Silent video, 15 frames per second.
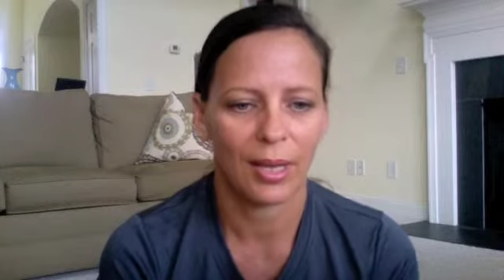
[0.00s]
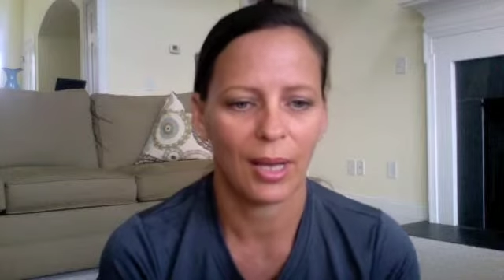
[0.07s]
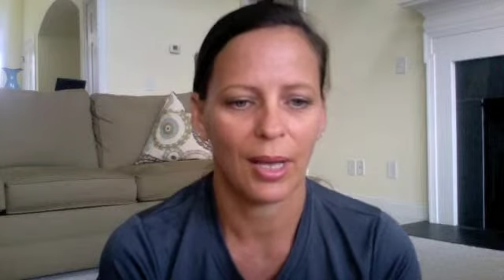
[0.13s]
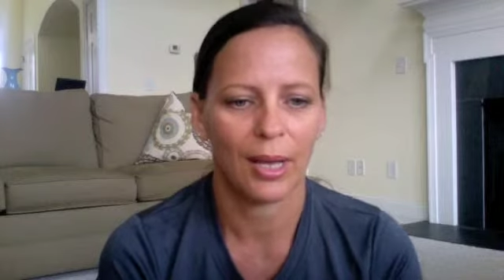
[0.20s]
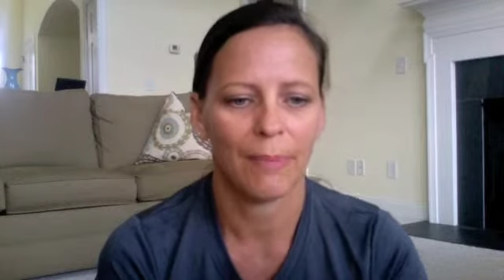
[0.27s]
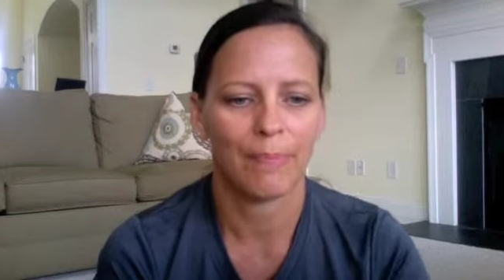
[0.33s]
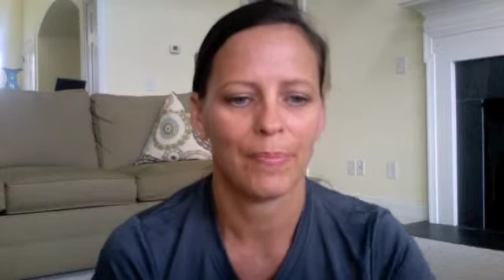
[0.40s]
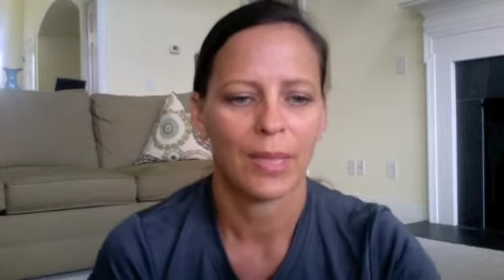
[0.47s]

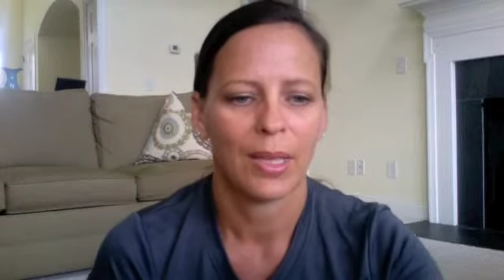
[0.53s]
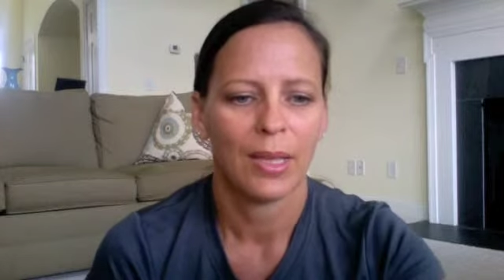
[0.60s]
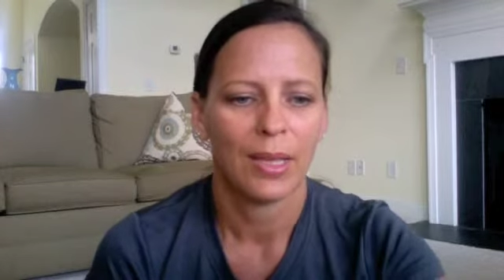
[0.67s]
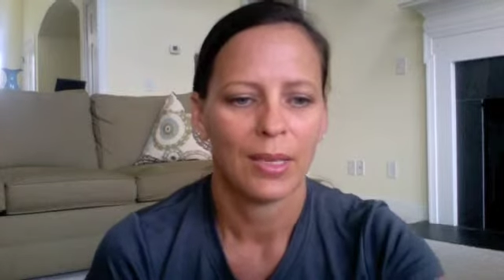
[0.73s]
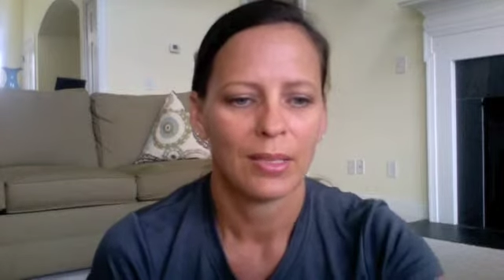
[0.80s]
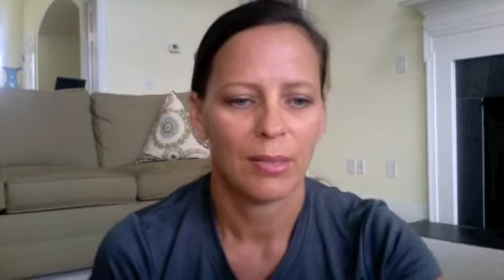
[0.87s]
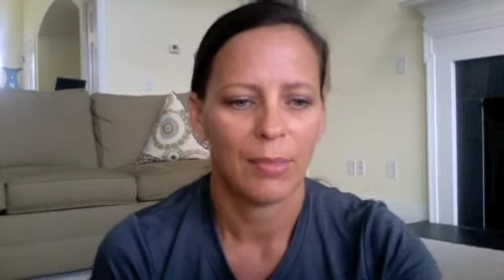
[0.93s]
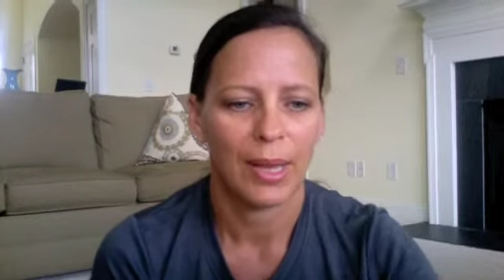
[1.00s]

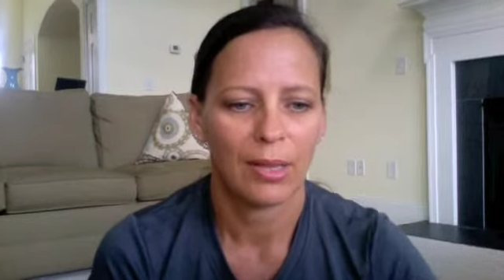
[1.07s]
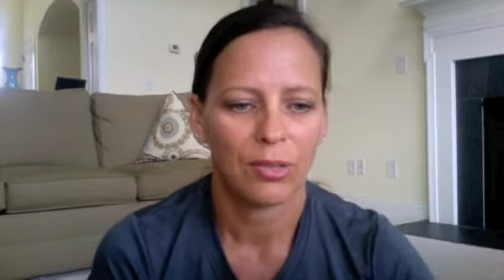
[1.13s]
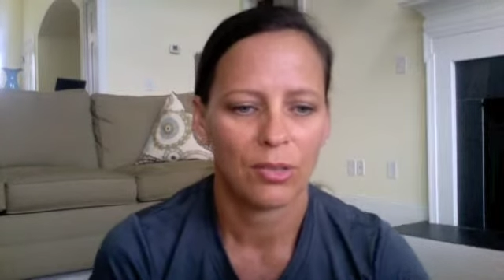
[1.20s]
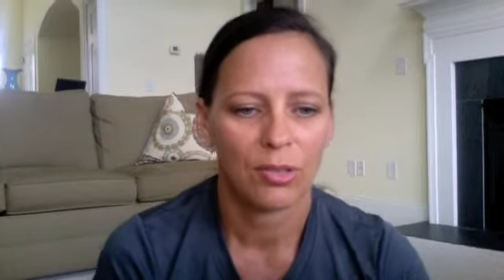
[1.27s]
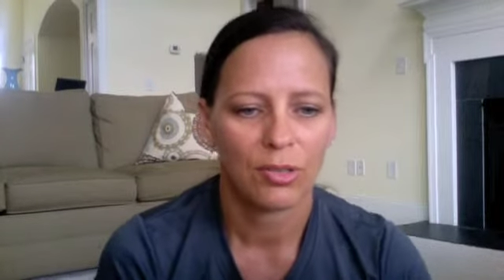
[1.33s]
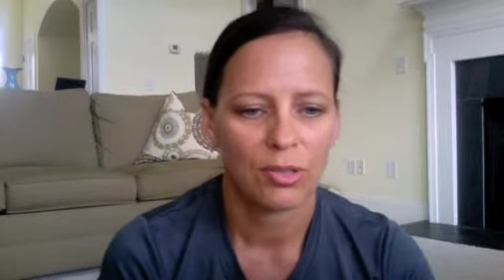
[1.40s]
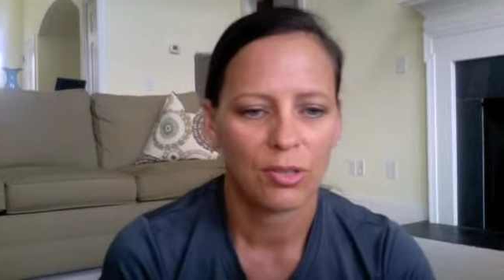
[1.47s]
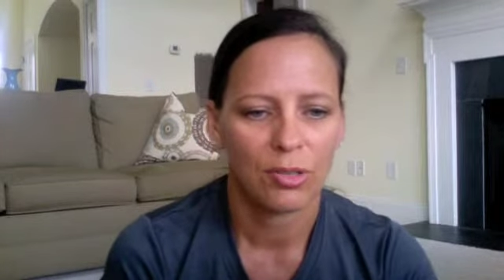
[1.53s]
some
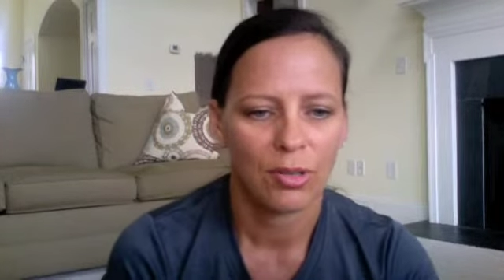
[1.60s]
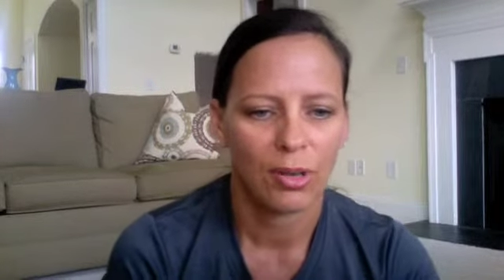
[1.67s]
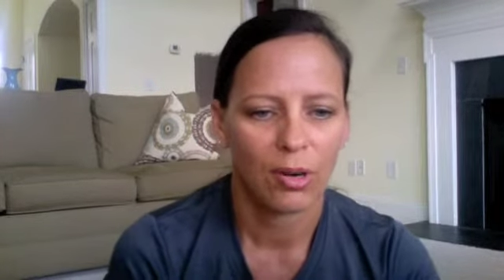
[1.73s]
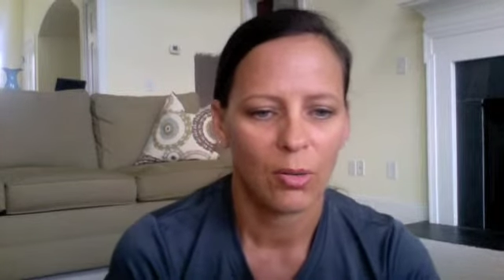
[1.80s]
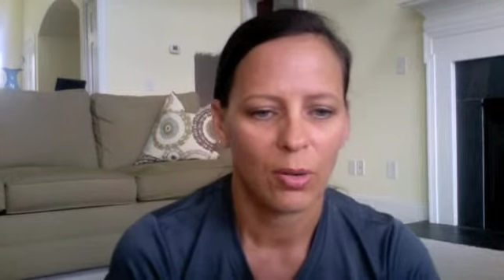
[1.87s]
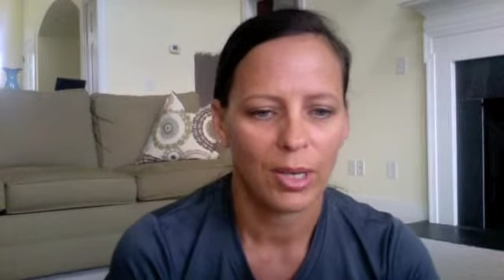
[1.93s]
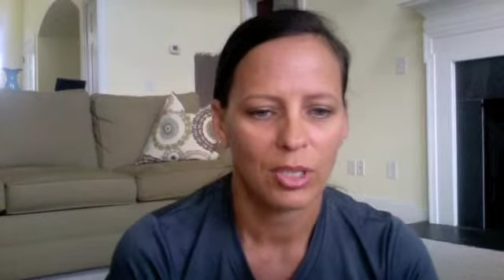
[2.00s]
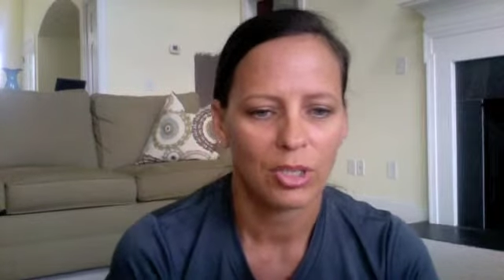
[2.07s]
answers to their
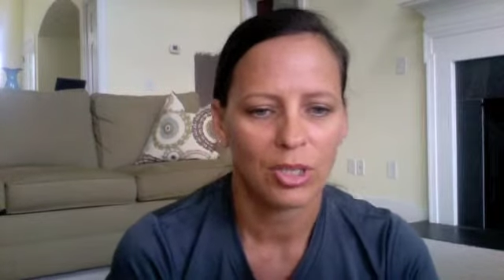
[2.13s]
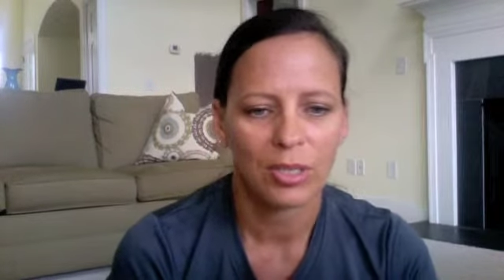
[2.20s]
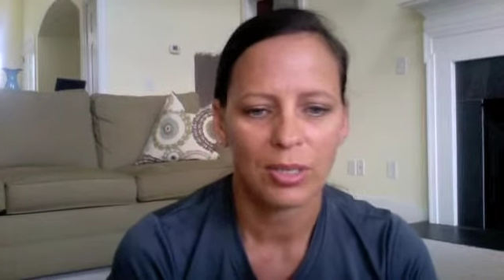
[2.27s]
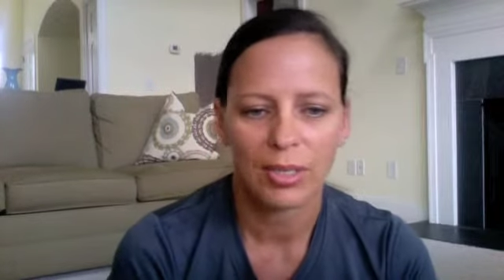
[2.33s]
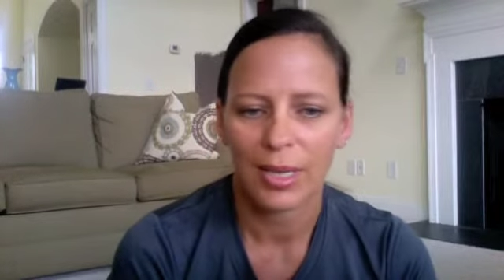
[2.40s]
questions,